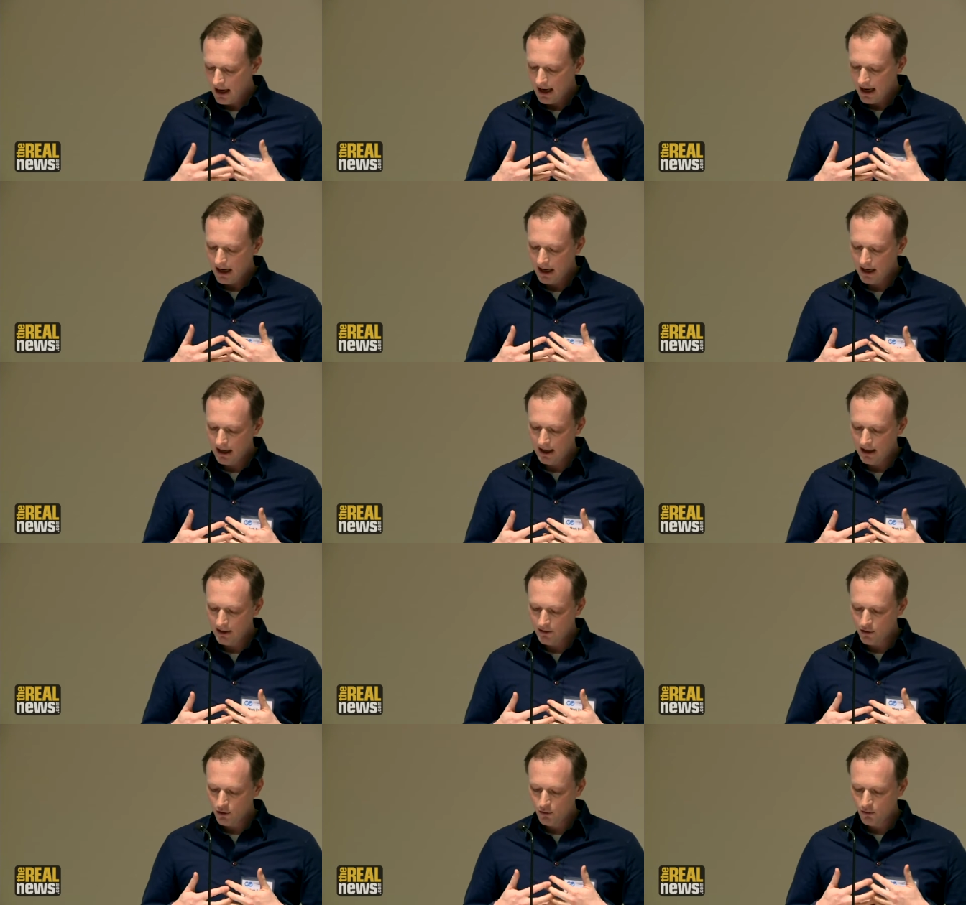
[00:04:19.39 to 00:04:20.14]

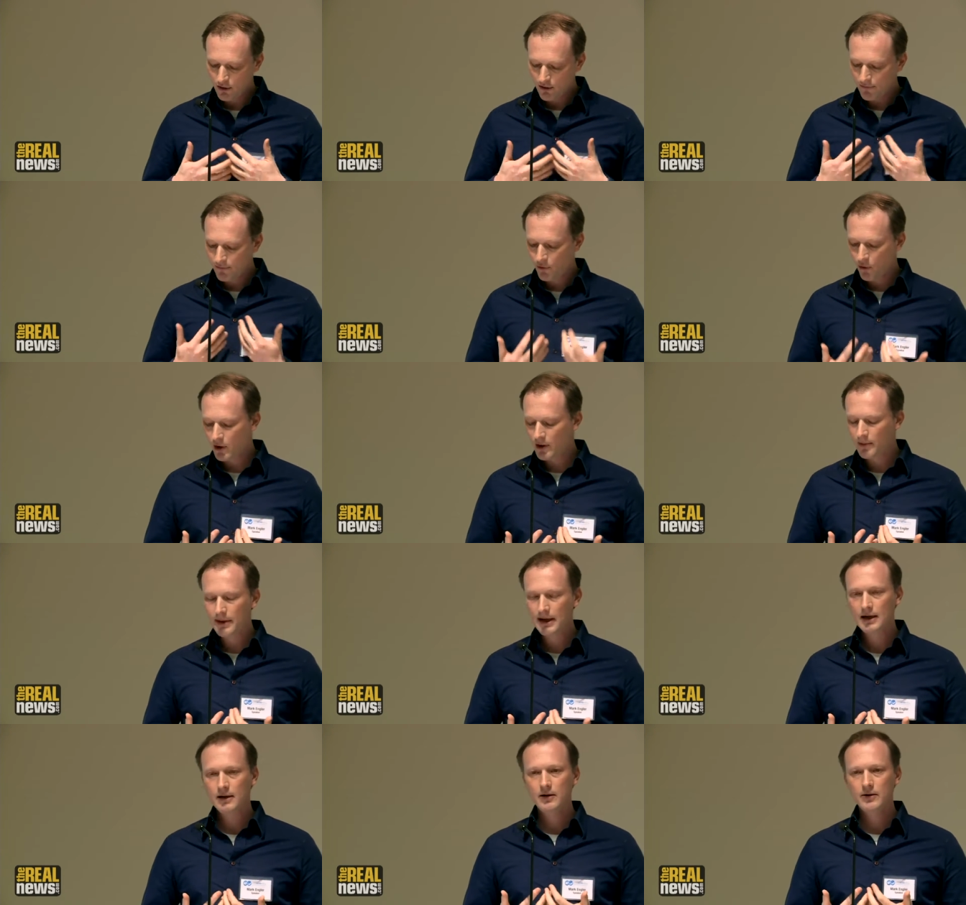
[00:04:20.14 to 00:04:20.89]
and who were
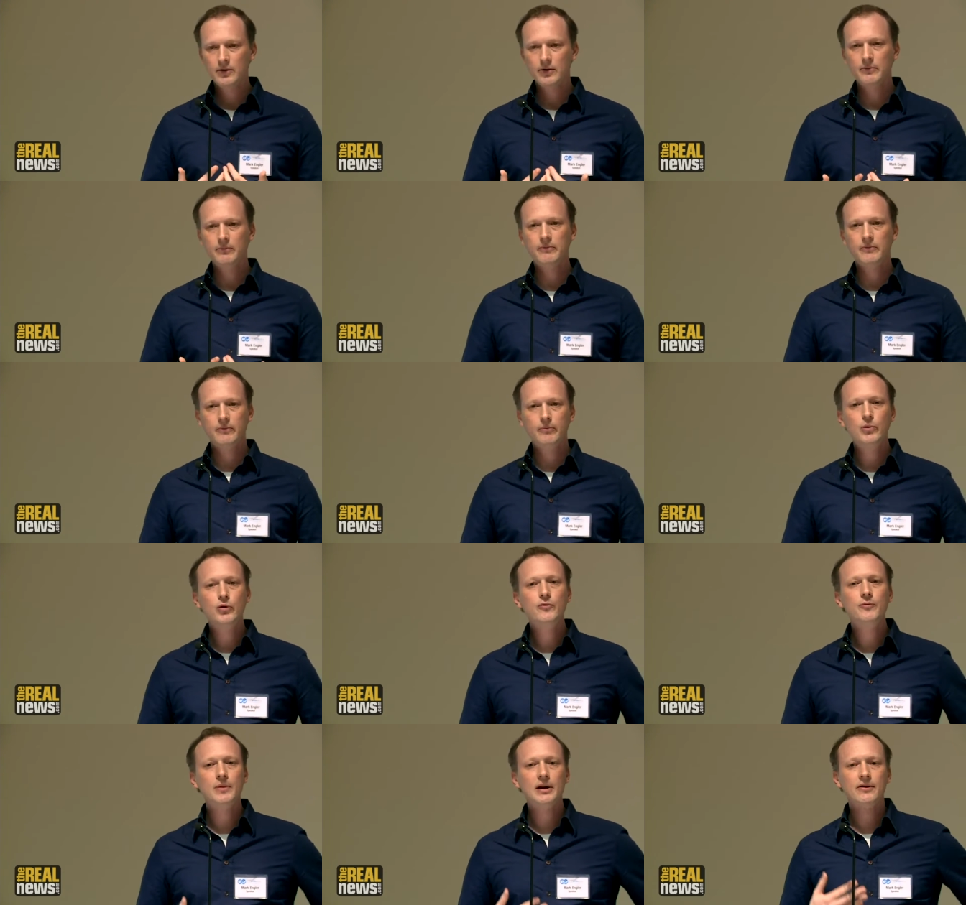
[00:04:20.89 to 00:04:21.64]
forming the
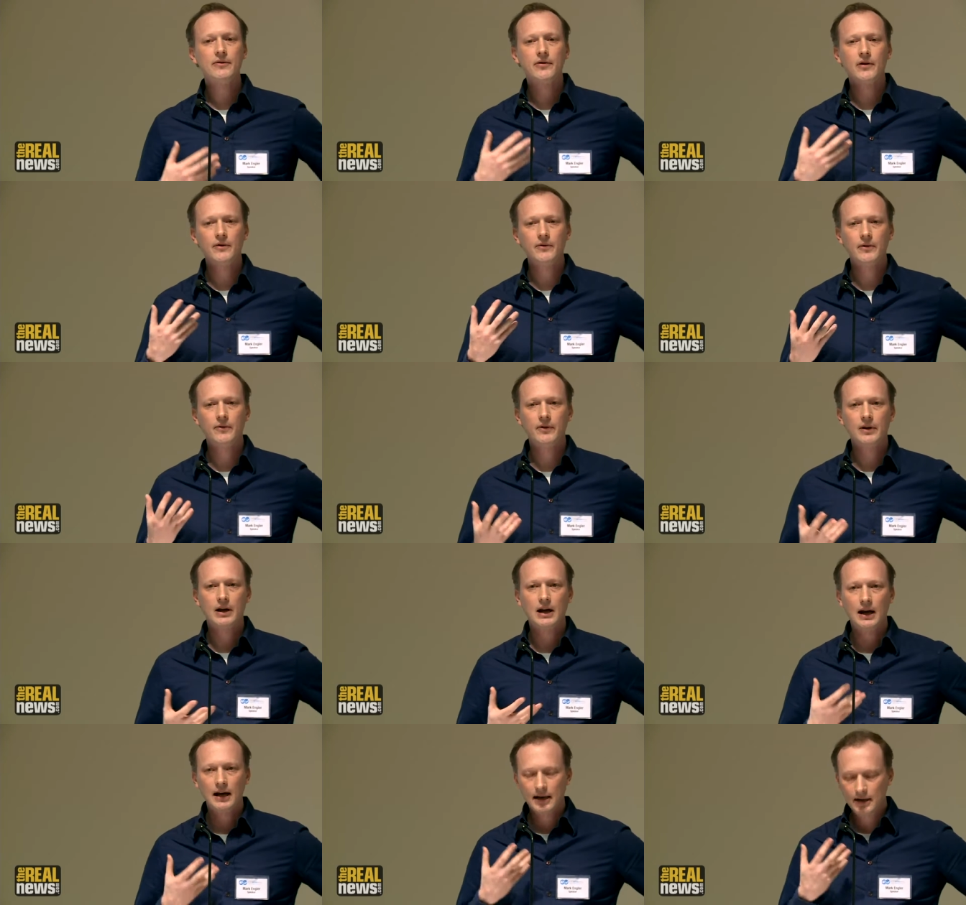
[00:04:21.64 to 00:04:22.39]
movements of
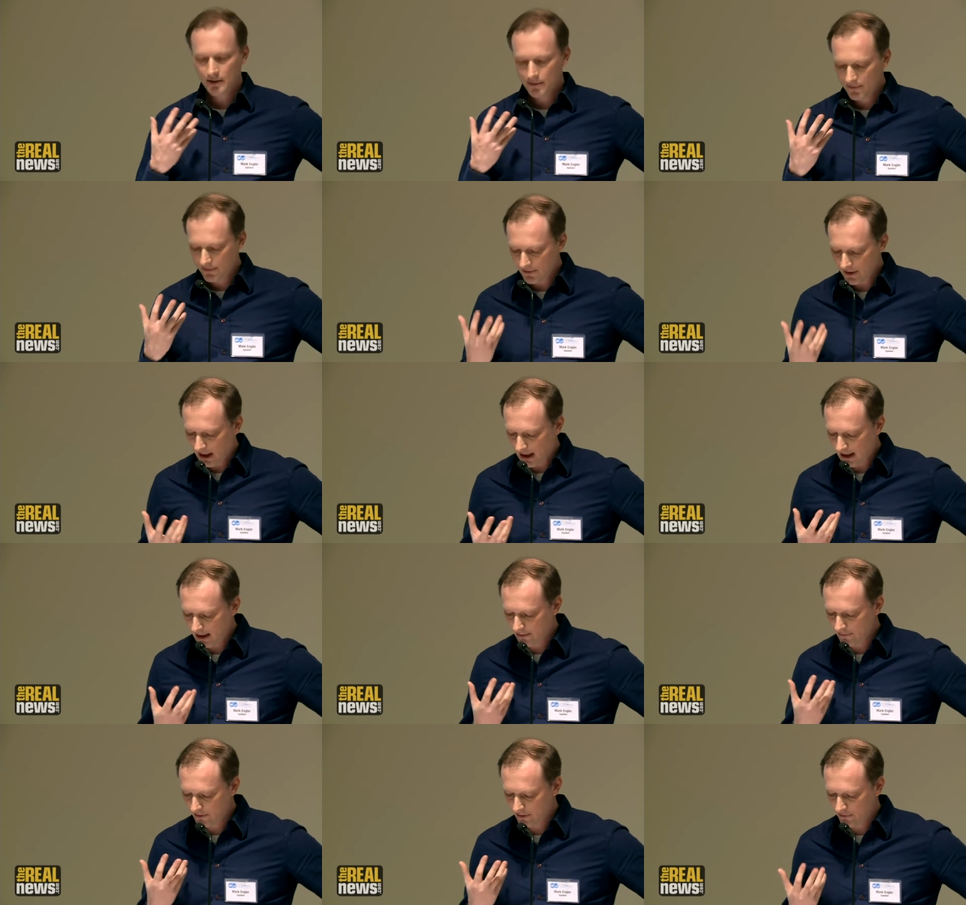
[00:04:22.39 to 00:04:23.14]
the kind of
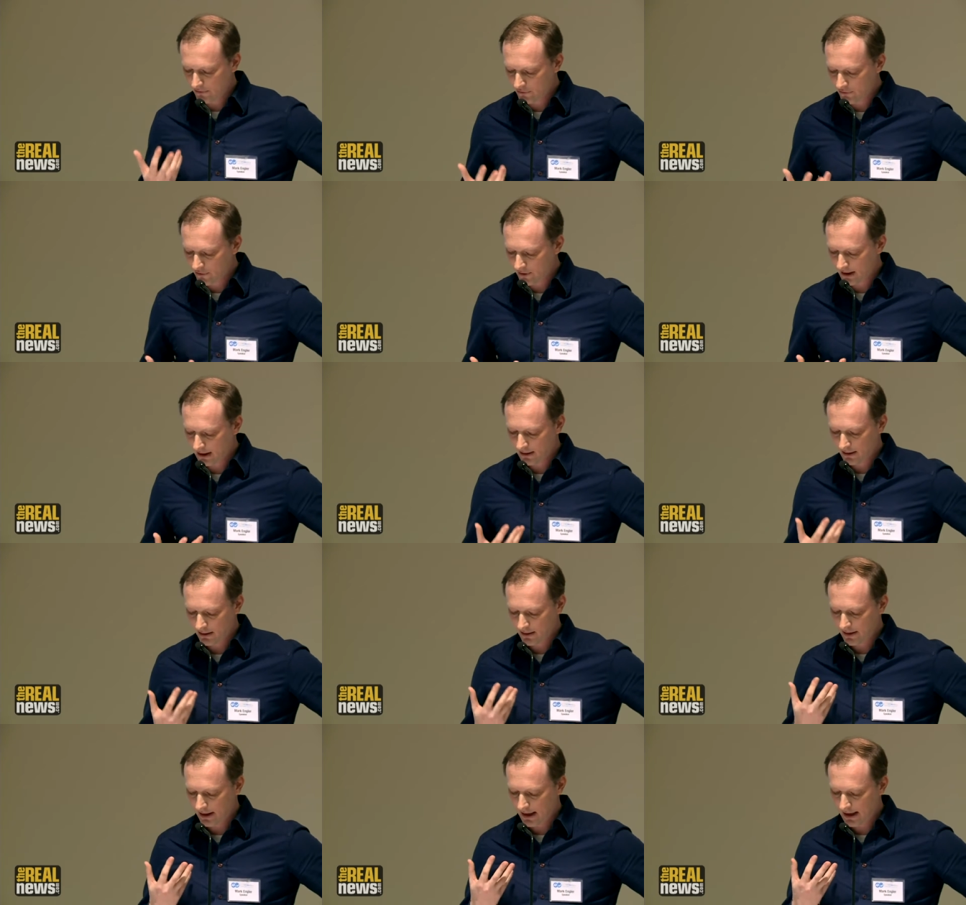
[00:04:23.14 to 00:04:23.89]
size and
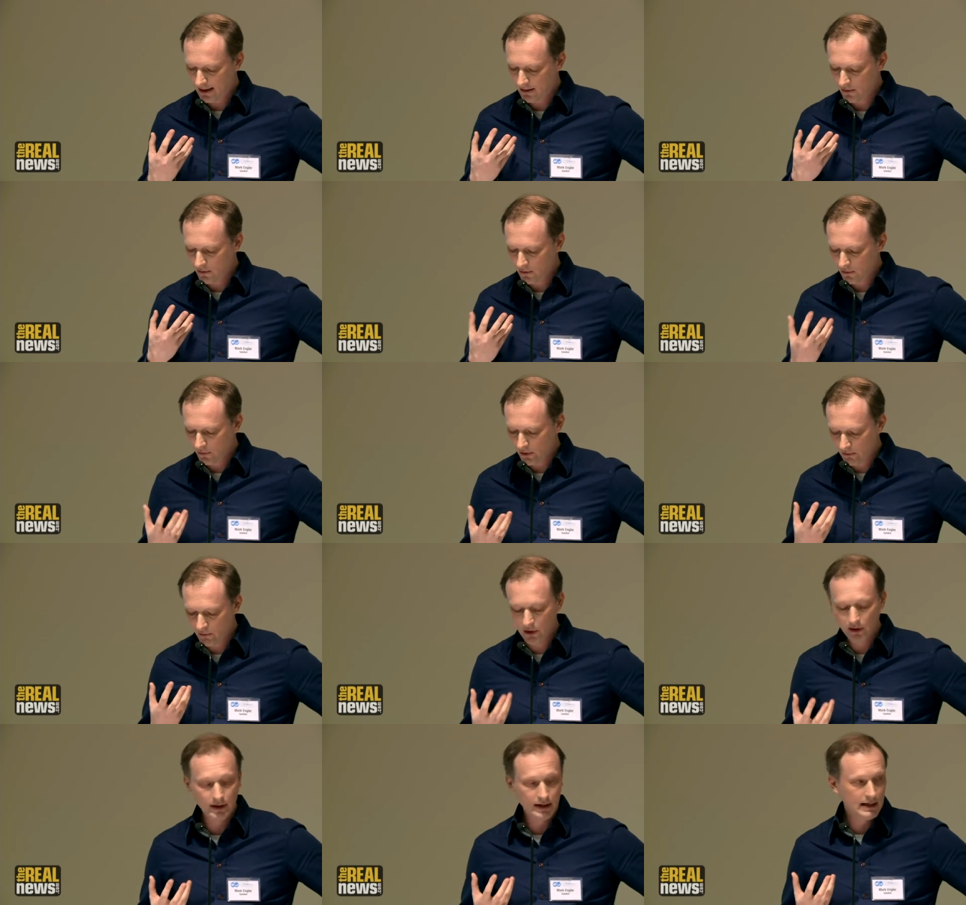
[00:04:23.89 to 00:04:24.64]
strength that we
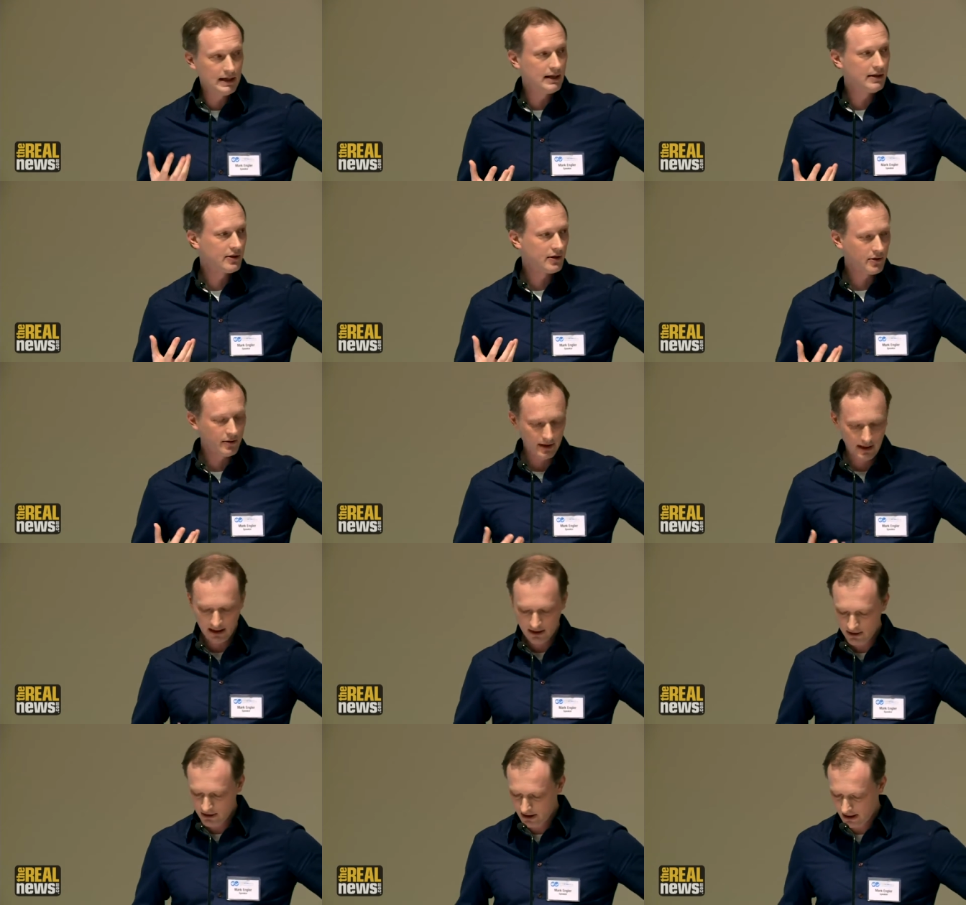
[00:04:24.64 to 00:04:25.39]
really need to
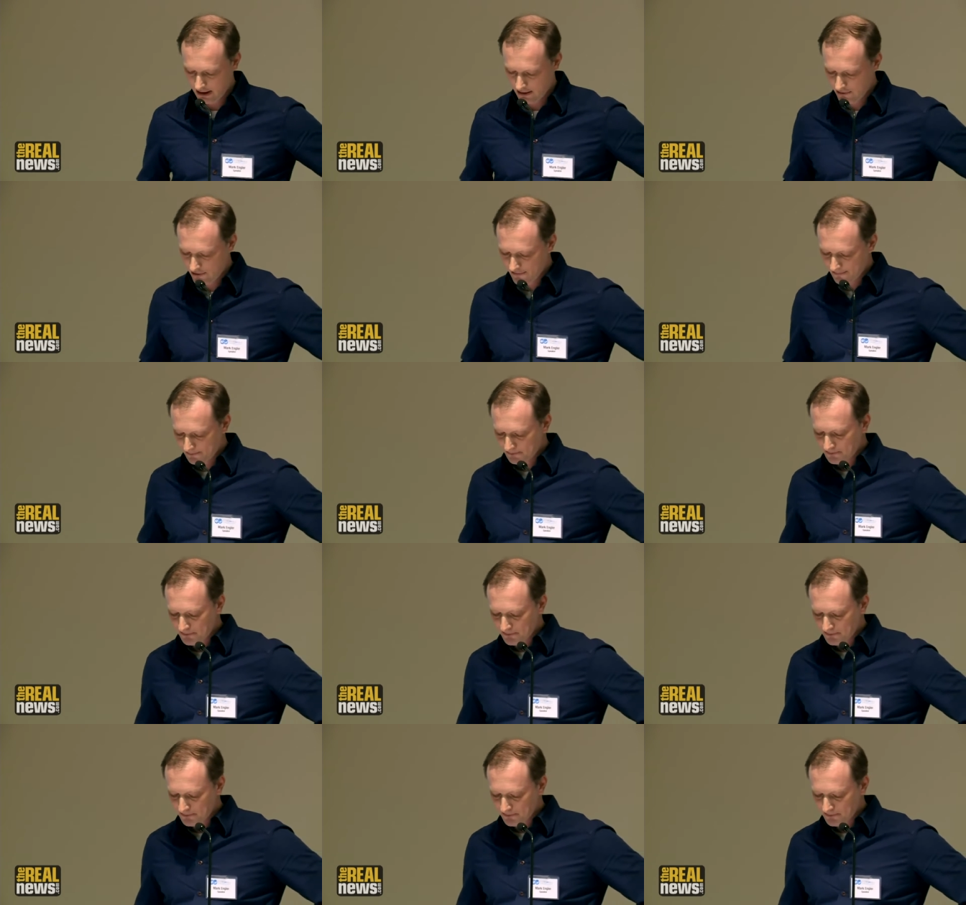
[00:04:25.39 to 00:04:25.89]
create change.